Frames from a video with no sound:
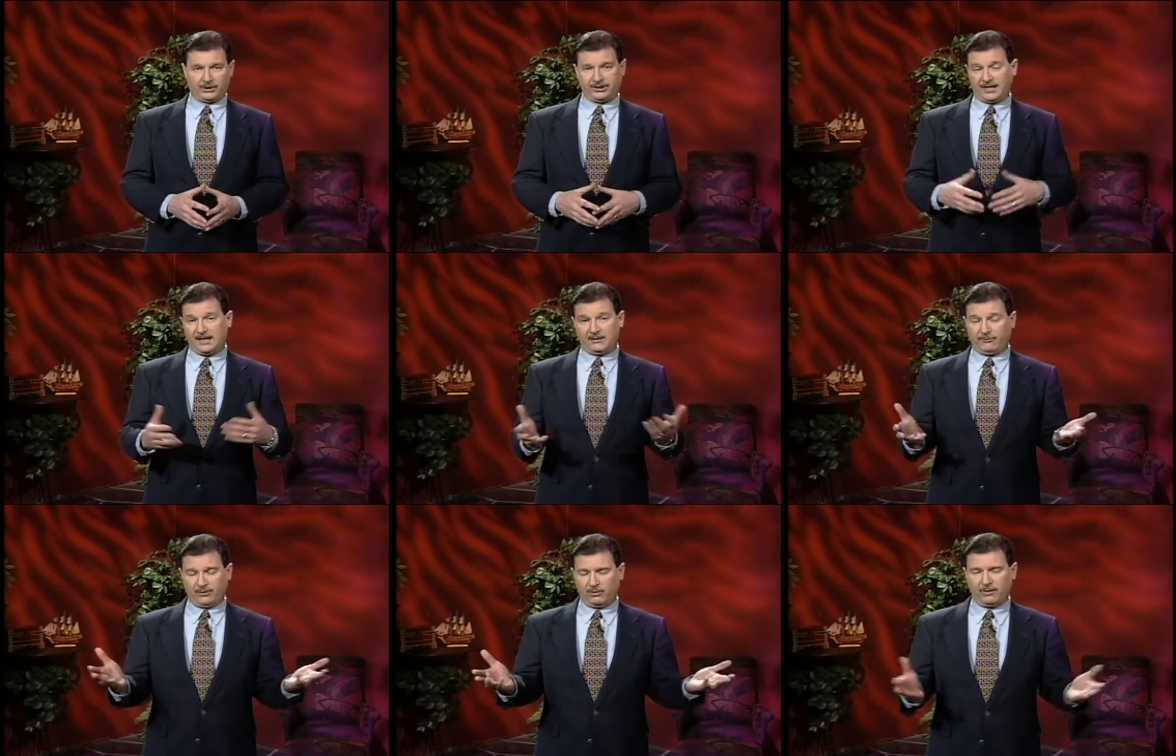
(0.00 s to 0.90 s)
seen the
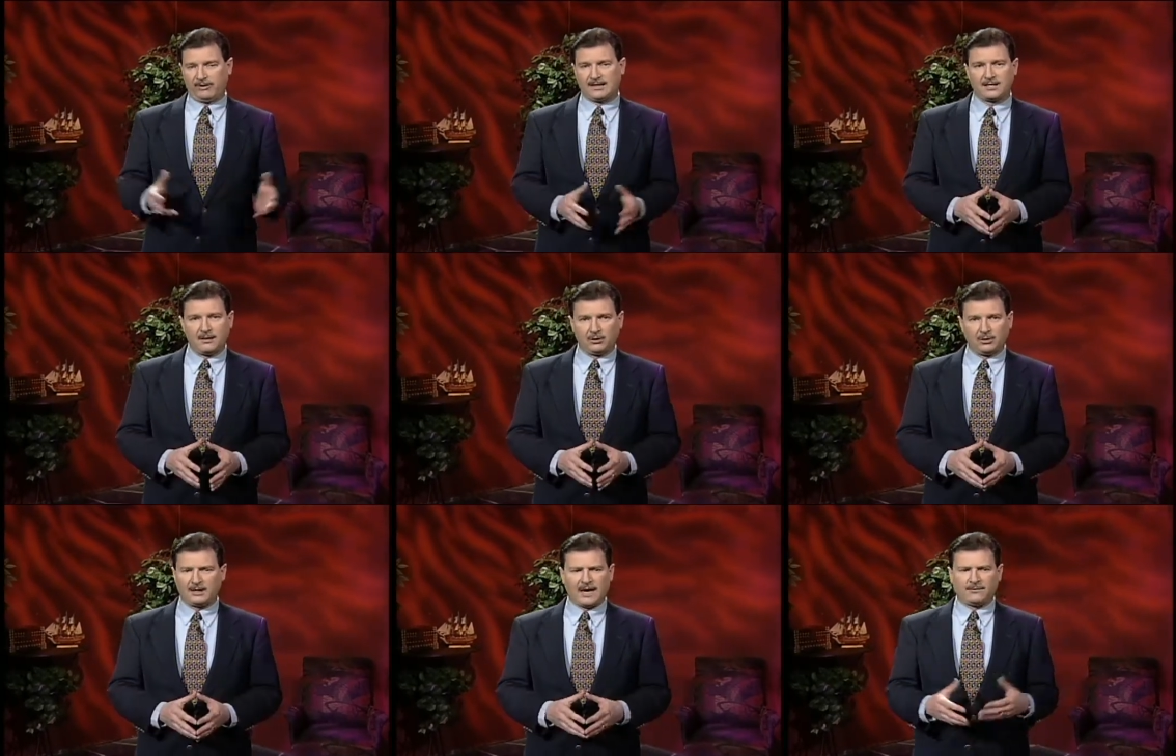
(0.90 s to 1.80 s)
few we've had time to
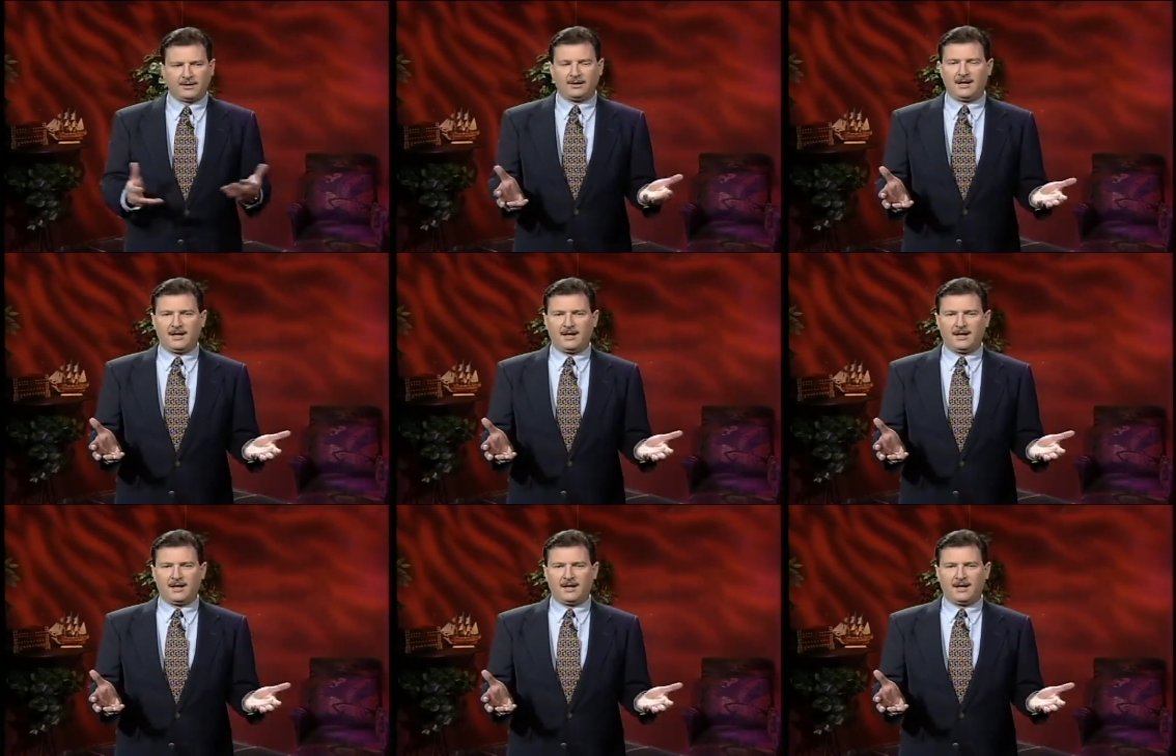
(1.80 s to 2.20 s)
look at that